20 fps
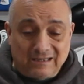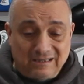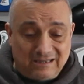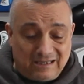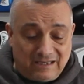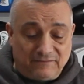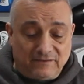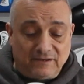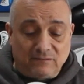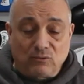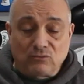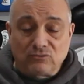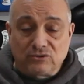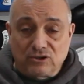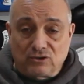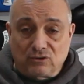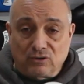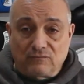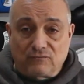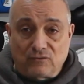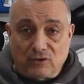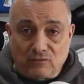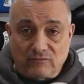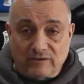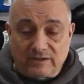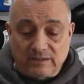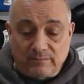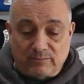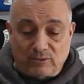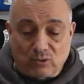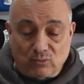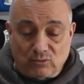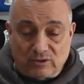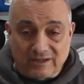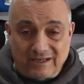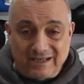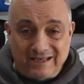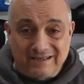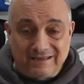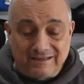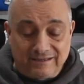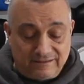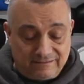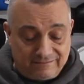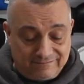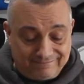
if you want your glove already broken in,